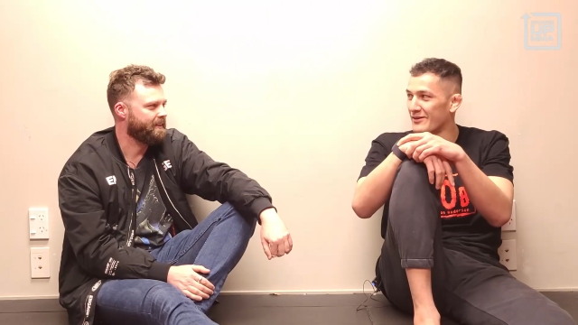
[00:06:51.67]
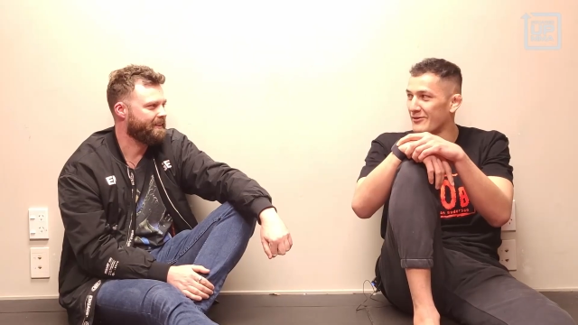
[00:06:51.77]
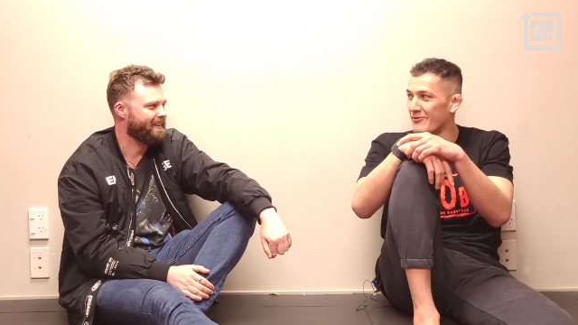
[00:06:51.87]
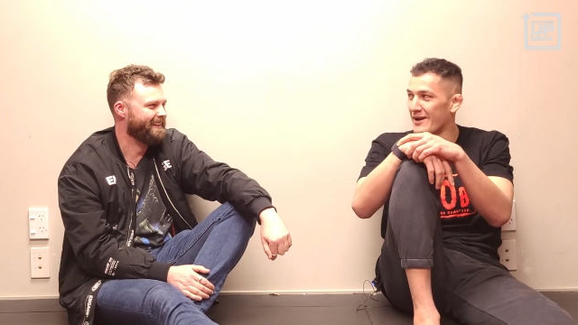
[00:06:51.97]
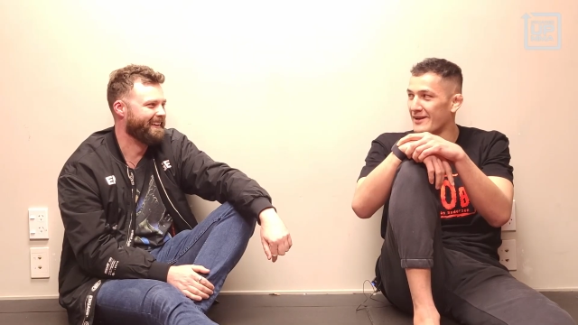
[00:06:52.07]
Speaker 1: on
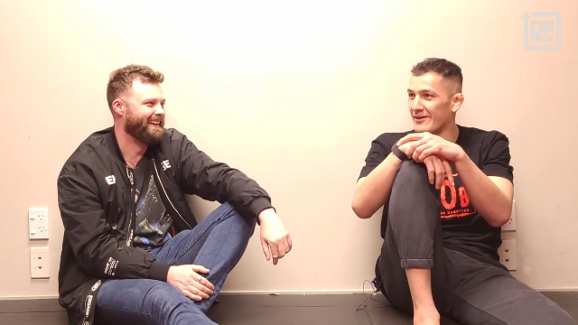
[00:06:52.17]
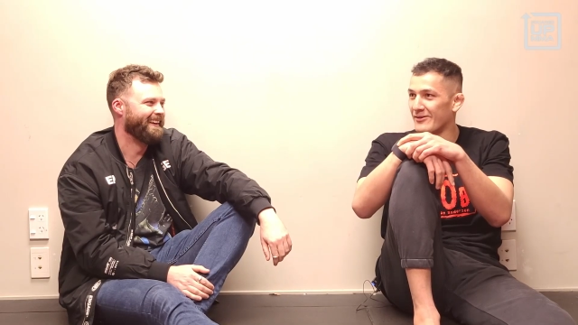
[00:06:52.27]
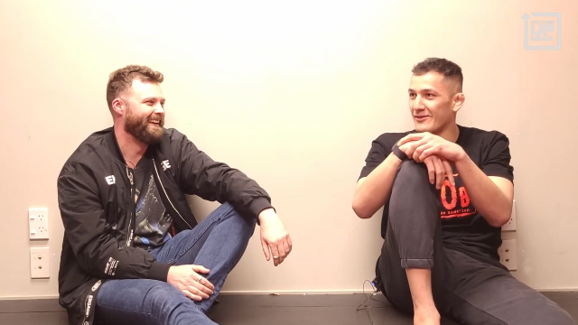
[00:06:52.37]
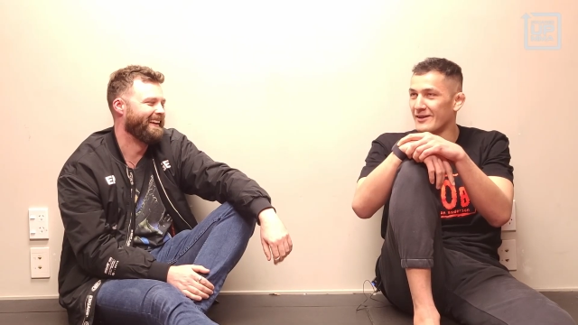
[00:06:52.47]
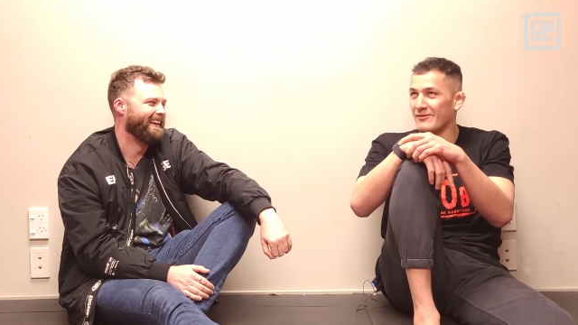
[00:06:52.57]
the
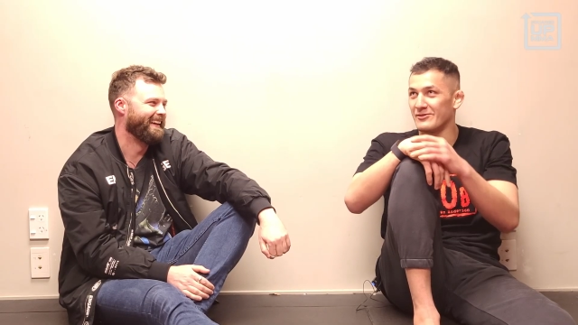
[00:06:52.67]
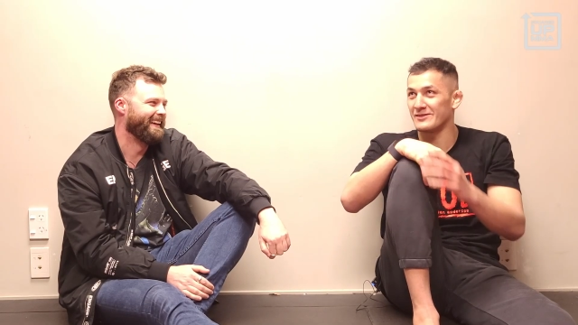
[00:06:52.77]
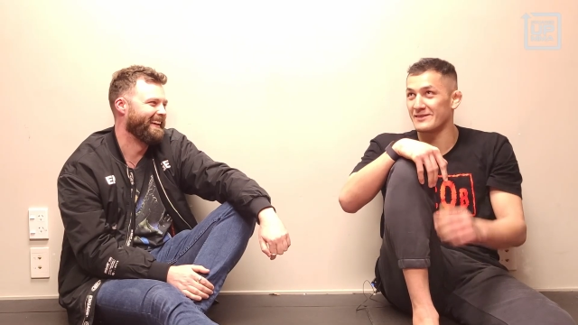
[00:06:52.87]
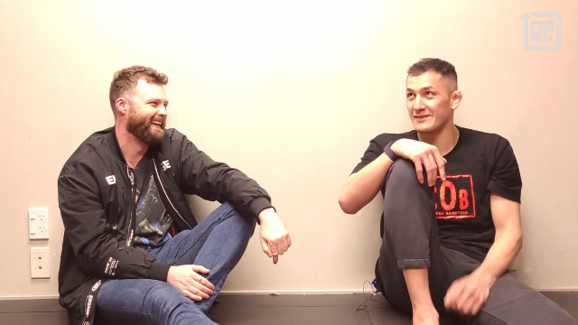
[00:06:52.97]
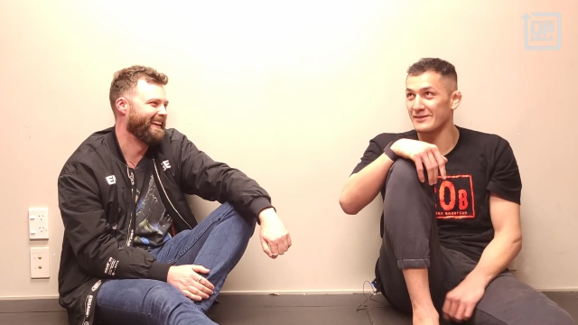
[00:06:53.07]
radio. We
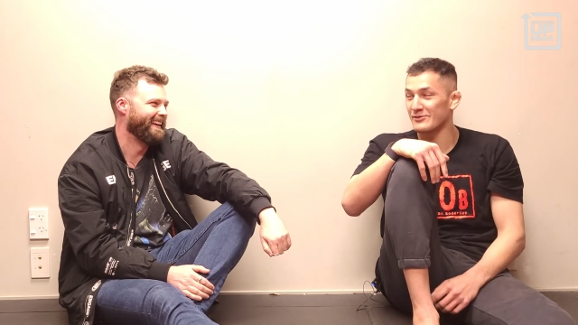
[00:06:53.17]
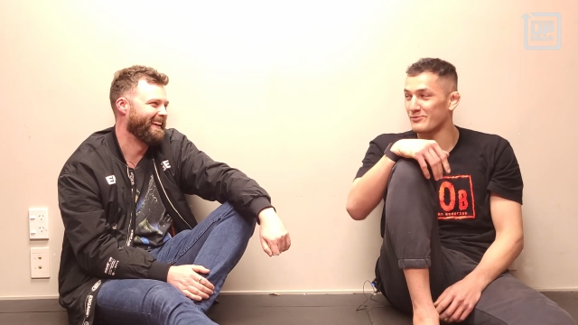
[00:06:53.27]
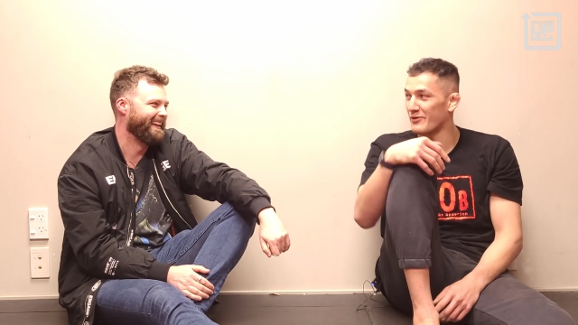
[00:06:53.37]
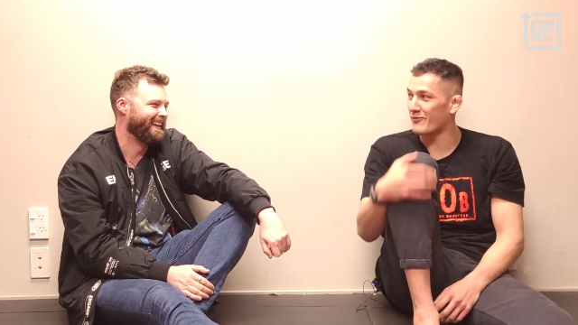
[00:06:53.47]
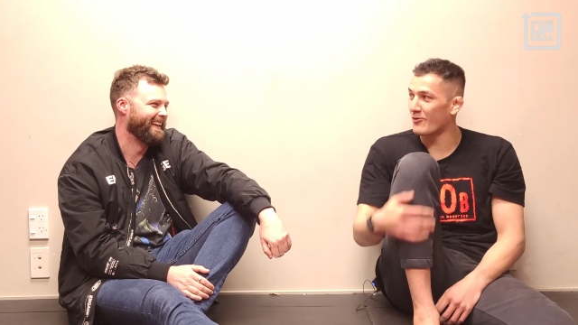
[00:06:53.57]
just this was
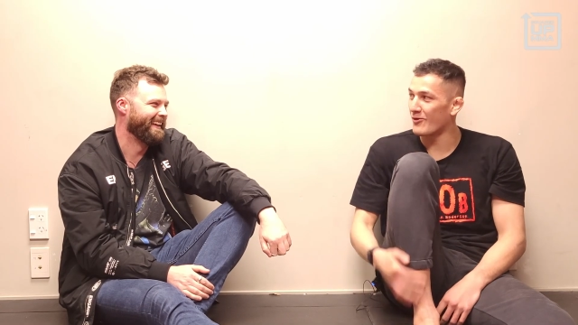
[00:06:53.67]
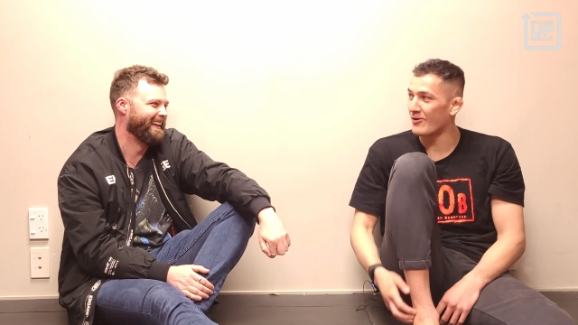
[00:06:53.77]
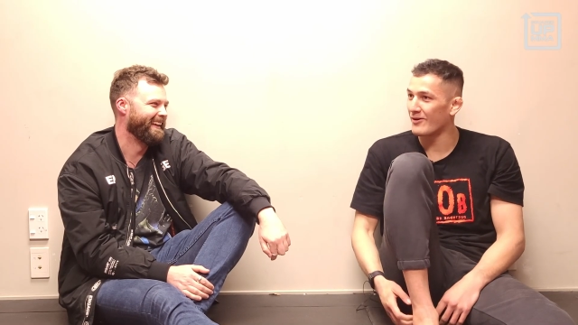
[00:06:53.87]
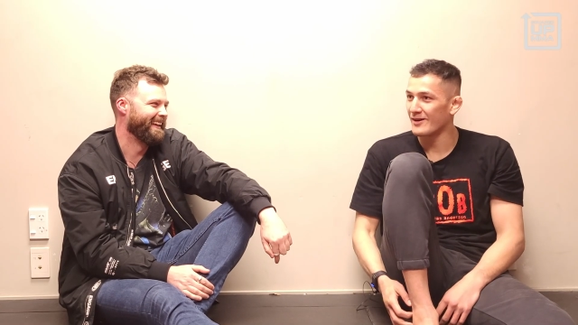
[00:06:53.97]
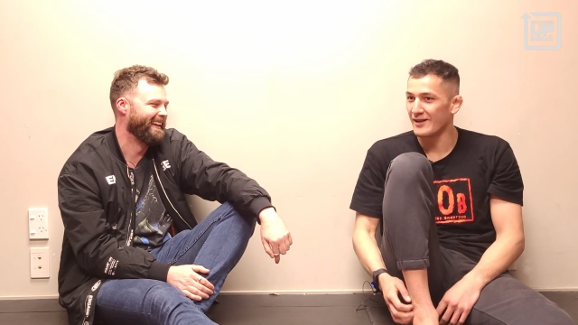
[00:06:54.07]

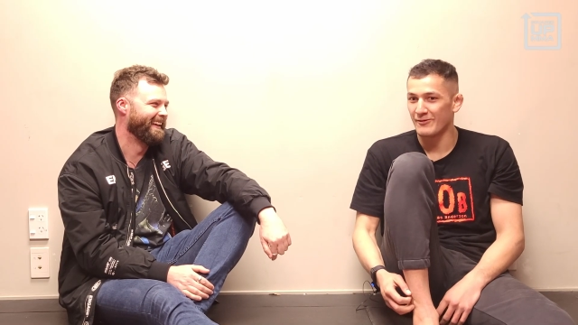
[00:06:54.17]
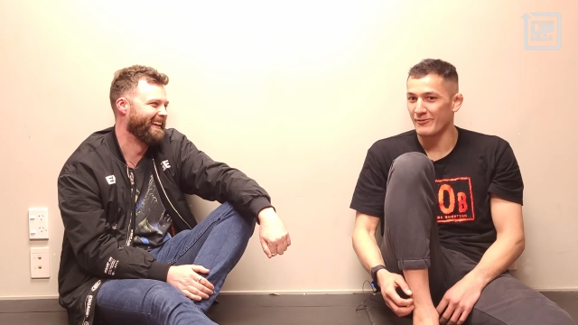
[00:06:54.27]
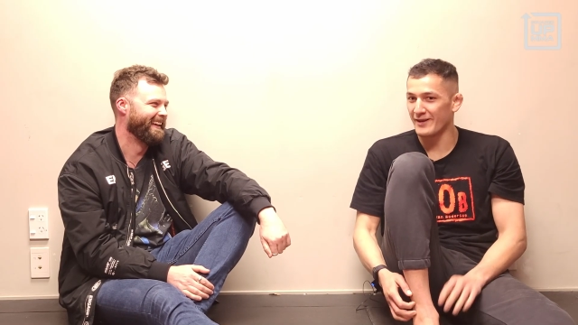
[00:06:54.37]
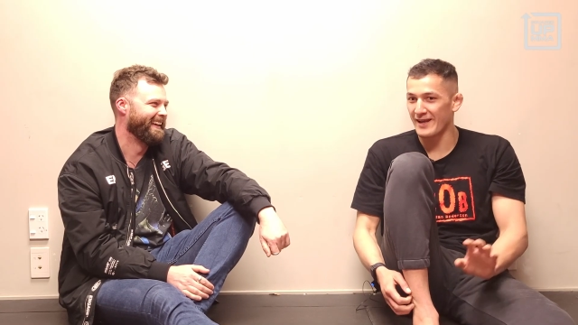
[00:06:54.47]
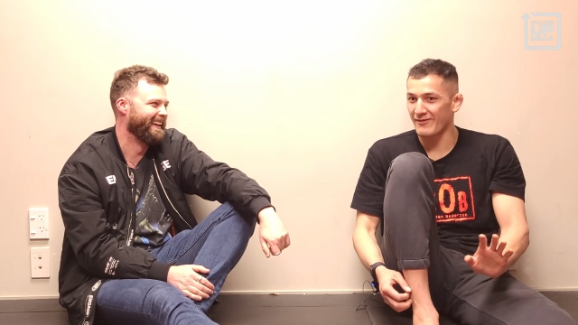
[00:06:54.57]
before
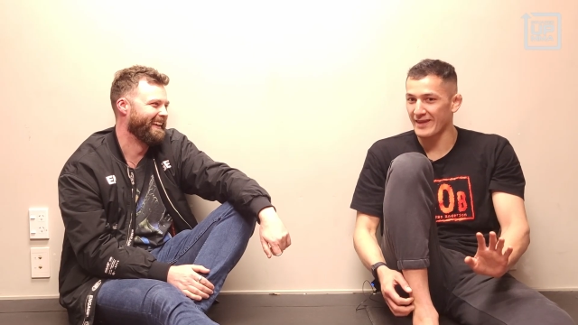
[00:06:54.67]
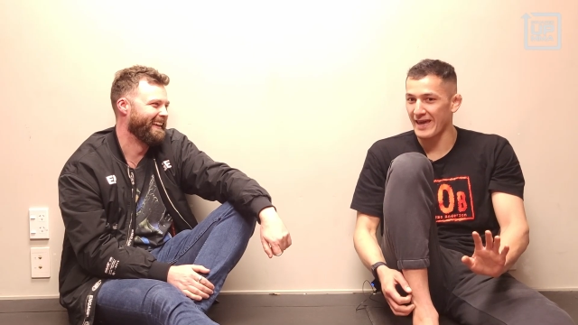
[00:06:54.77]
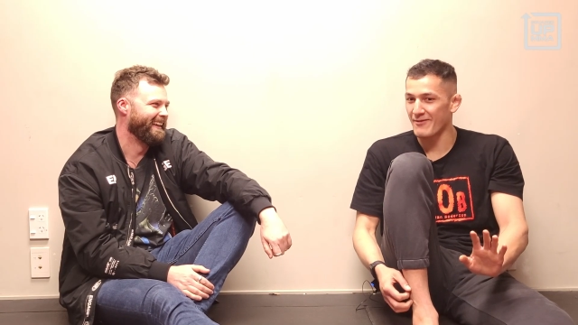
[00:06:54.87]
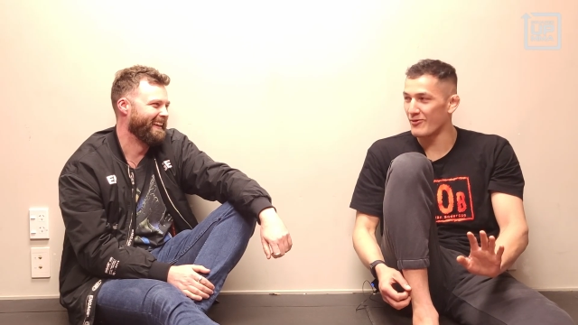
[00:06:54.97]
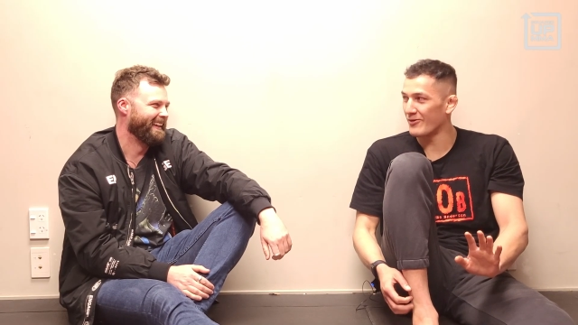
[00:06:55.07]
we didn't have
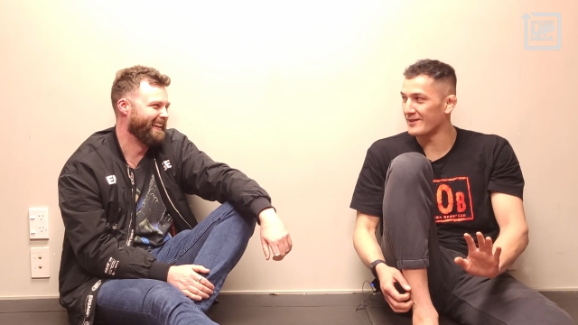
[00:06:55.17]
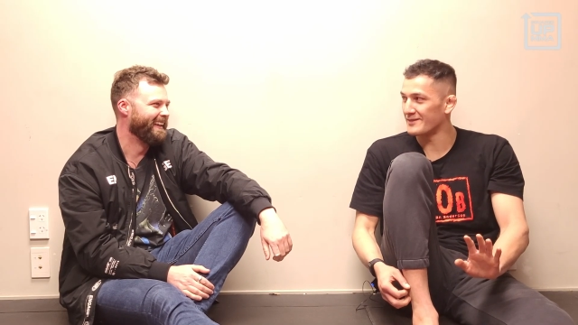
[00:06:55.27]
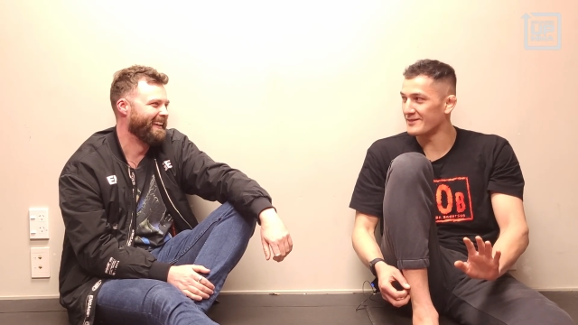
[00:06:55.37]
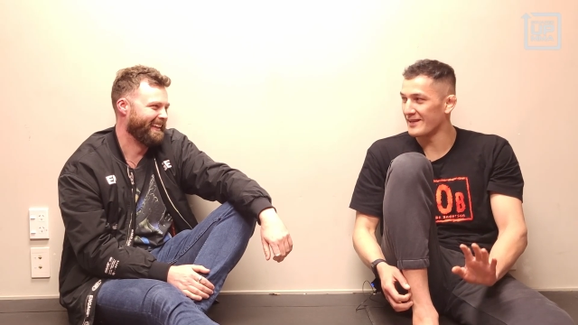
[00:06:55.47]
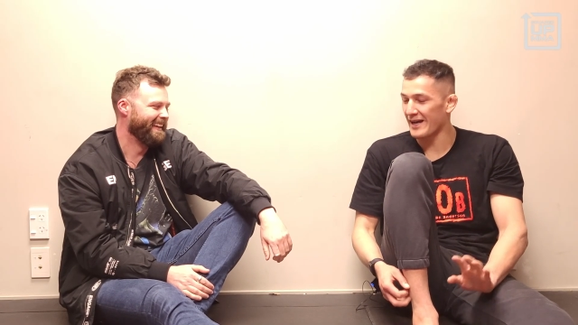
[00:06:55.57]
Game Boys.